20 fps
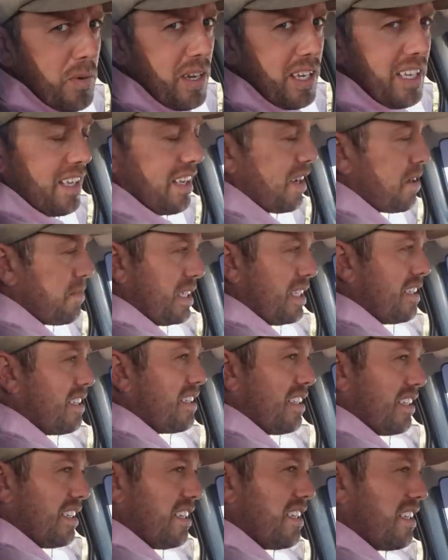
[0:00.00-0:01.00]
wait. I mean,
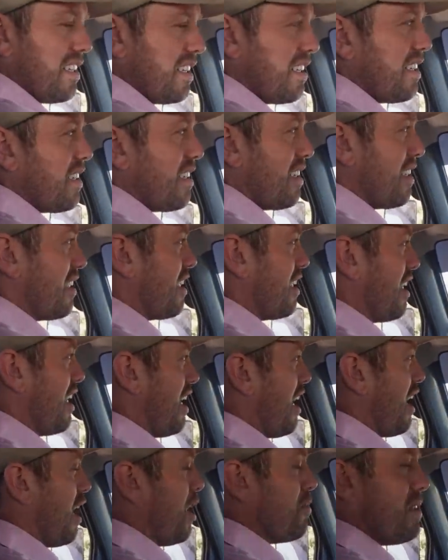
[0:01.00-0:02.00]

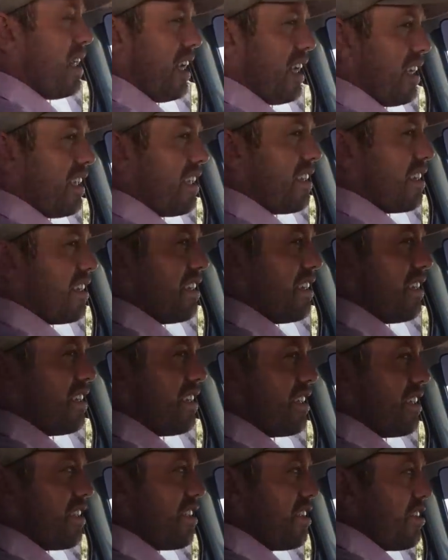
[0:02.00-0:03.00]
I'm like
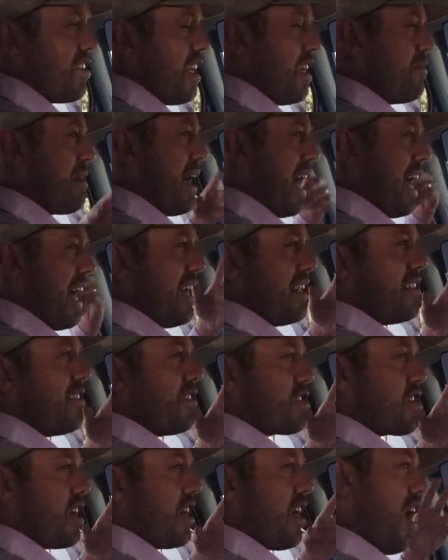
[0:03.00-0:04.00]
in my head, not
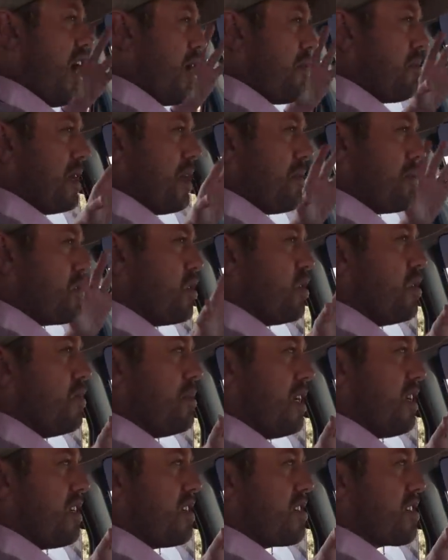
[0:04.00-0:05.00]
trying to hype it up too
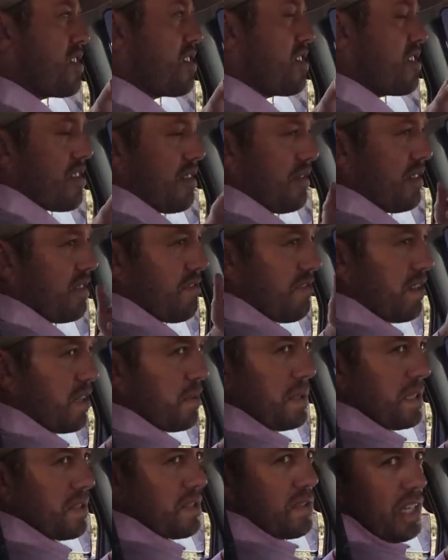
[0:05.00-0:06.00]
much because I've never really
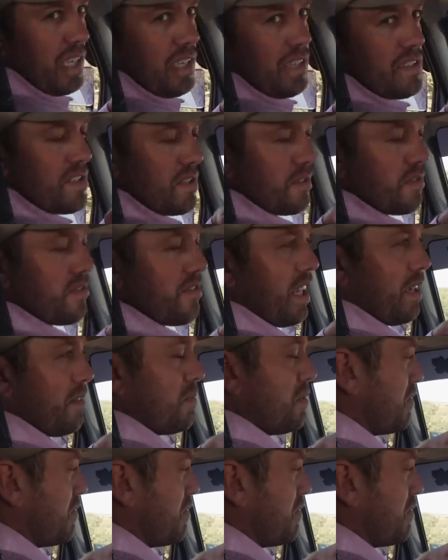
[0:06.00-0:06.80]
been to like a salt flat